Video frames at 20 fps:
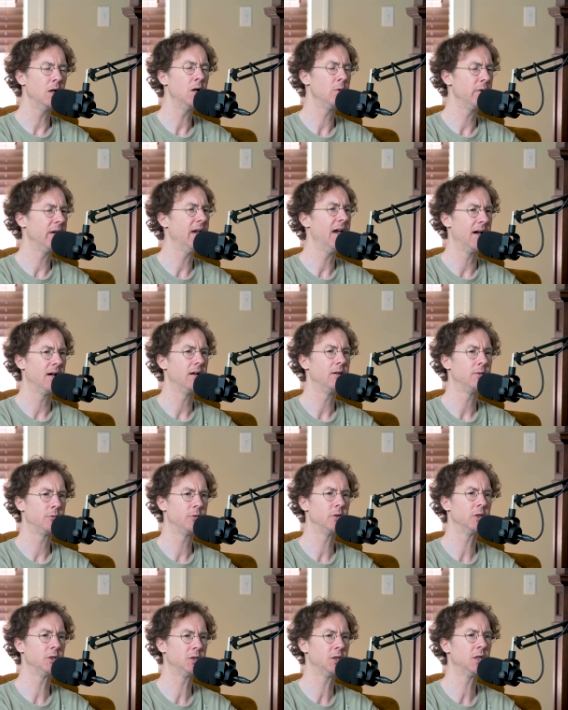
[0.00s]
oh yeah, re-
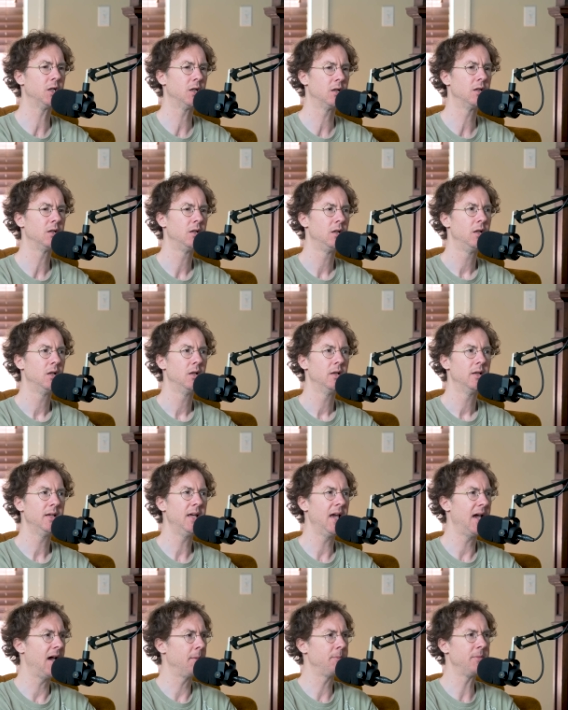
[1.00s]
for sure. Here, the
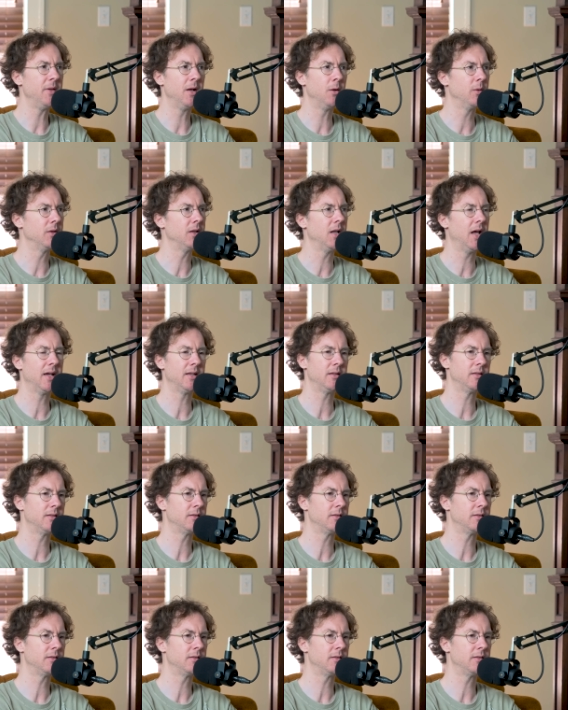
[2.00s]
yeah, there would like